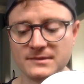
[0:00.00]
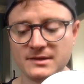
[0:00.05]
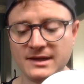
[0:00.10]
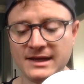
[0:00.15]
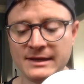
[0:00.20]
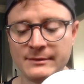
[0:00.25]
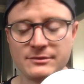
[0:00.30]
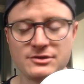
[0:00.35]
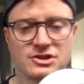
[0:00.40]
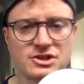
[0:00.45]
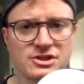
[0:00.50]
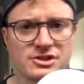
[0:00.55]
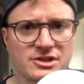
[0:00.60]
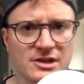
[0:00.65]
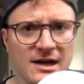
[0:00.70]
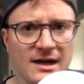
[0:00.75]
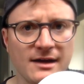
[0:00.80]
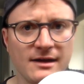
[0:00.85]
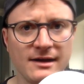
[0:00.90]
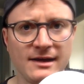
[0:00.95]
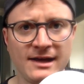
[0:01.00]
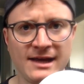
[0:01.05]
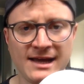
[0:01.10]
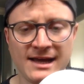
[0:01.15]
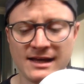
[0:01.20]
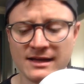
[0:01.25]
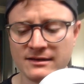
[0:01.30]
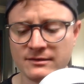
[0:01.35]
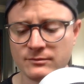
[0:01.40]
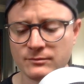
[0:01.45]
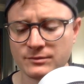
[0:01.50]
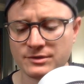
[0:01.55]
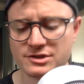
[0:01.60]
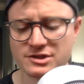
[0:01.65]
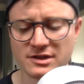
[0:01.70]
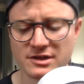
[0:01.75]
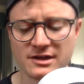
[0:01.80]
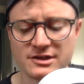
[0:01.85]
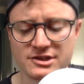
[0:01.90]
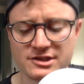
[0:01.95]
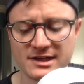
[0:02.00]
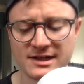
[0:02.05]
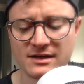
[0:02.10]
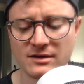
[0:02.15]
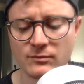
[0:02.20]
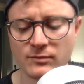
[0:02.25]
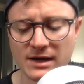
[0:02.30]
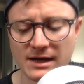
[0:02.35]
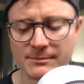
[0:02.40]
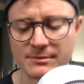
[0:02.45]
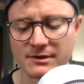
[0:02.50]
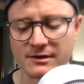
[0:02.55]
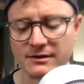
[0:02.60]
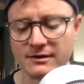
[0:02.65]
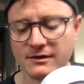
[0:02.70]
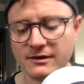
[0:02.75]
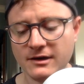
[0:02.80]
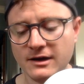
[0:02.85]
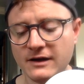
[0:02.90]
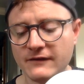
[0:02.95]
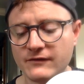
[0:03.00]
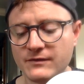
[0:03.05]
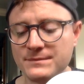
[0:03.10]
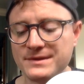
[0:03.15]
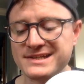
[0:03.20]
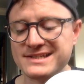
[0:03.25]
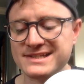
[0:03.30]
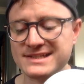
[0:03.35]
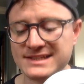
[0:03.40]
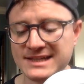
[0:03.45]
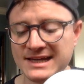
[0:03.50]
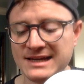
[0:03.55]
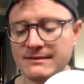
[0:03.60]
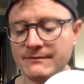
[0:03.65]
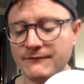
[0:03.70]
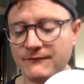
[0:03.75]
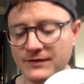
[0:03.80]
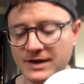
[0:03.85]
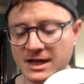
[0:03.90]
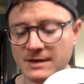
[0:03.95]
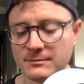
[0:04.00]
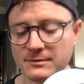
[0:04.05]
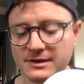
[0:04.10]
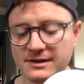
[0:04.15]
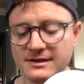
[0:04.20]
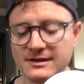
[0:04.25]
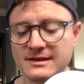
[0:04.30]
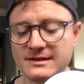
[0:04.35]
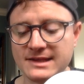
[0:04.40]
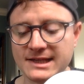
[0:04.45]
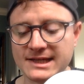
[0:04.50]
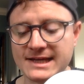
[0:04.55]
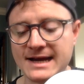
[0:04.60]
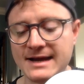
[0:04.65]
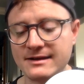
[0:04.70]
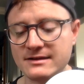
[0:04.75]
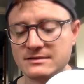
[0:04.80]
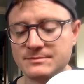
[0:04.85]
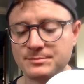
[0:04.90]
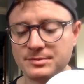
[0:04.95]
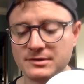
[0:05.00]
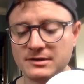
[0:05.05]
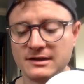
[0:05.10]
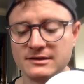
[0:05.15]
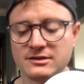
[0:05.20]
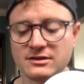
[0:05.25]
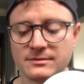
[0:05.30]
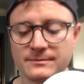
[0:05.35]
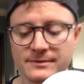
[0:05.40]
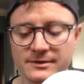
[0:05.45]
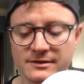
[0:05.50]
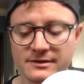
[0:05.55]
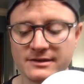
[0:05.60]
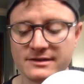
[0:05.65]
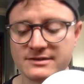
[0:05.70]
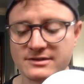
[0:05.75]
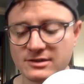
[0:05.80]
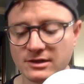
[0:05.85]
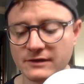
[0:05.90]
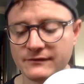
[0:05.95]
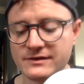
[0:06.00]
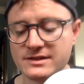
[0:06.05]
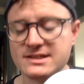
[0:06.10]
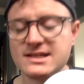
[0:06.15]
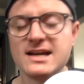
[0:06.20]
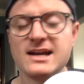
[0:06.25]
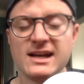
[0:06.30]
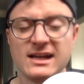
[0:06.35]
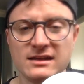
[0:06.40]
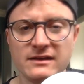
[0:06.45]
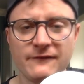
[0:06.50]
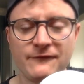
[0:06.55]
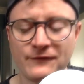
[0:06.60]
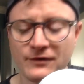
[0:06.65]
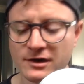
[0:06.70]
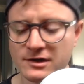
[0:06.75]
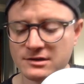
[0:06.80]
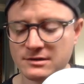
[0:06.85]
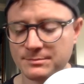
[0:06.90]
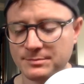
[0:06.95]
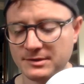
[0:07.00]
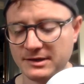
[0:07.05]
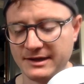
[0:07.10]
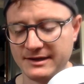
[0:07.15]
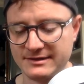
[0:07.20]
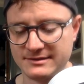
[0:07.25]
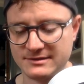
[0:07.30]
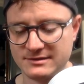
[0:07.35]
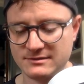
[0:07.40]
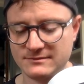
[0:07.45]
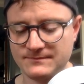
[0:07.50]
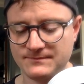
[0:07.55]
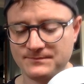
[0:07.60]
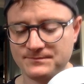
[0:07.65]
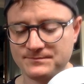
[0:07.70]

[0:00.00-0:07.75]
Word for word: and with, Shasha- and with Shoshana Weber from the same family that God has put on community service in the first place.